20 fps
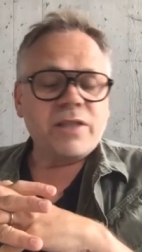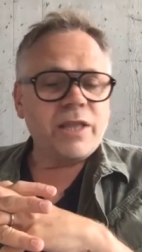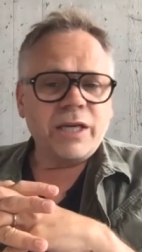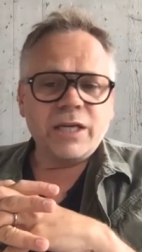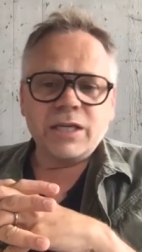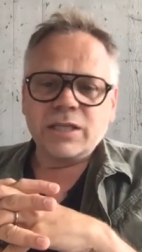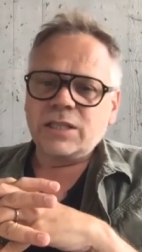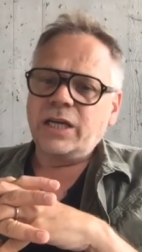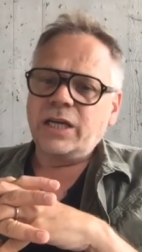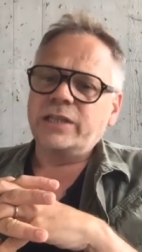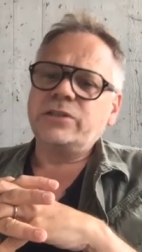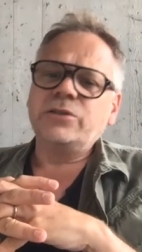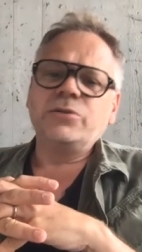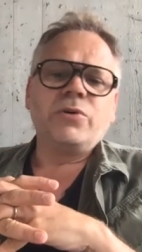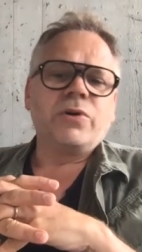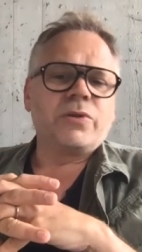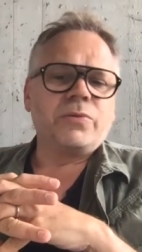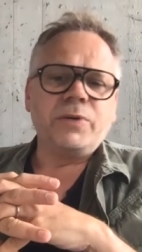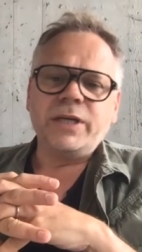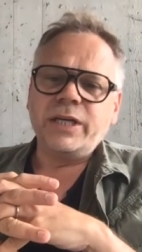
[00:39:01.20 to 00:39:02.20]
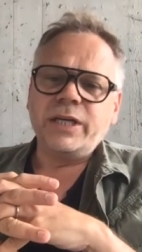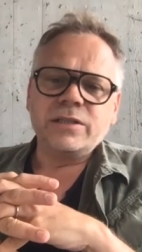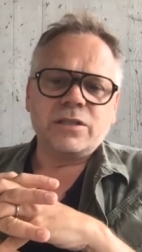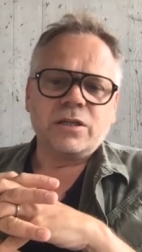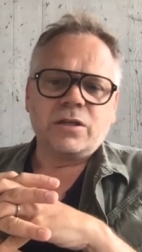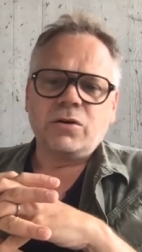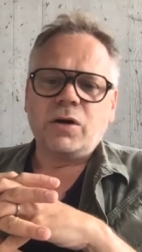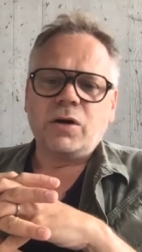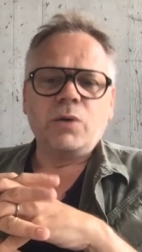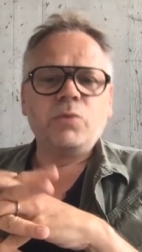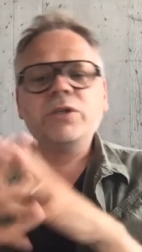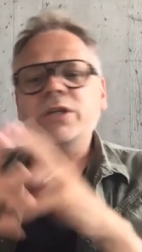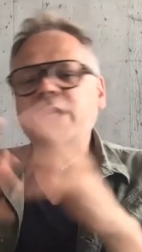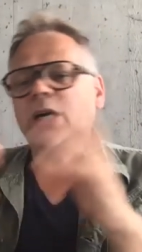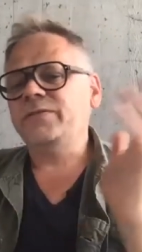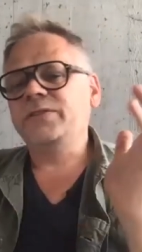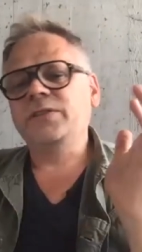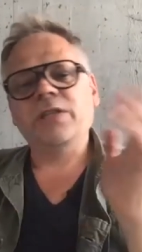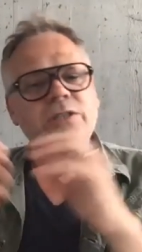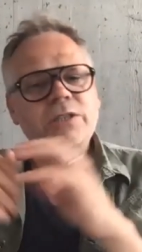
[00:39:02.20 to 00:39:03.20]
thing is, like two or three years ago, I wouldn't
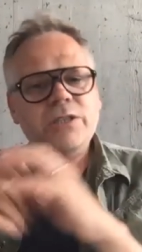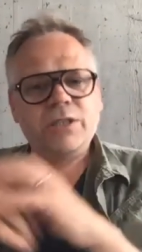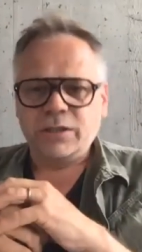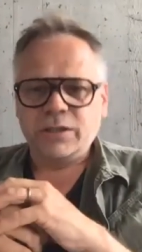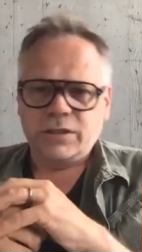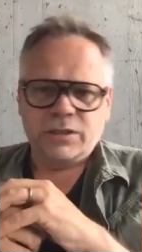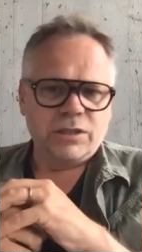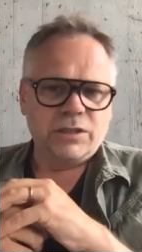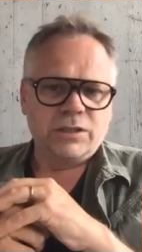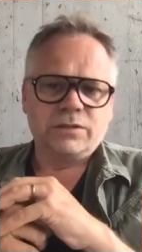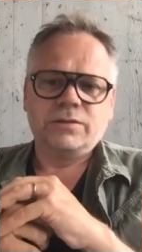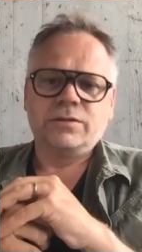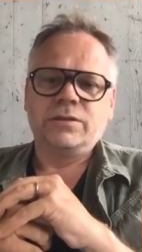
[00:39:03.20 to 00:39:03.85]
have touched Cartier.